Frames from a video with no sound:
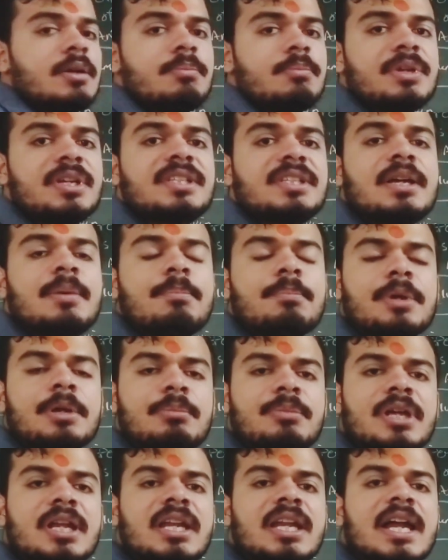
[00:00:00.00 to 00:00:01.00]
Fish,
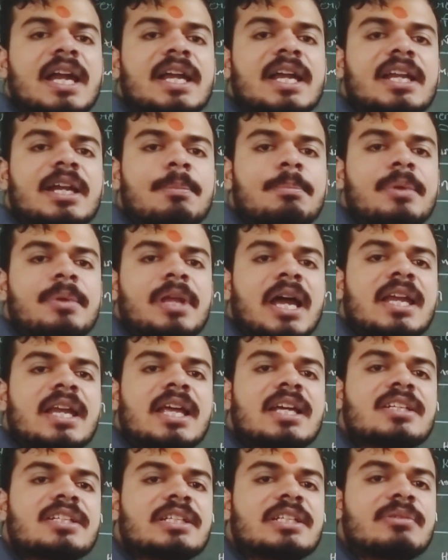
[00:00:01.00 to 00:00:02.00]
amphibian, and reptile
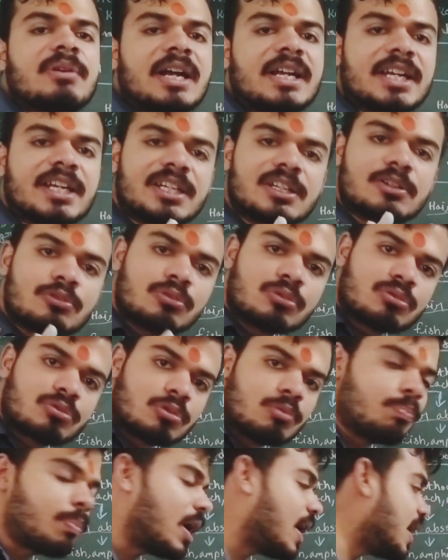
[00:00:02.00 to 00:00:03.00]
has divided into
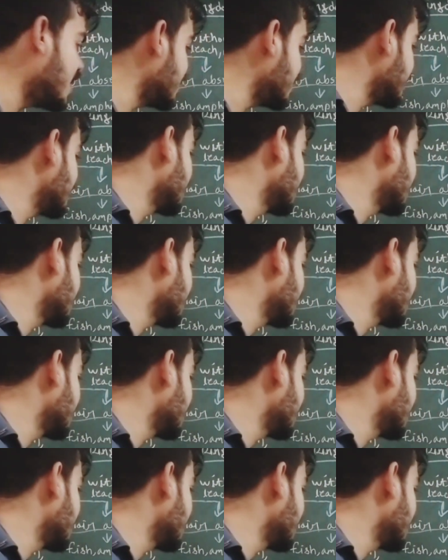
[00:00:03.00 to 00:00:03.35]
two parts,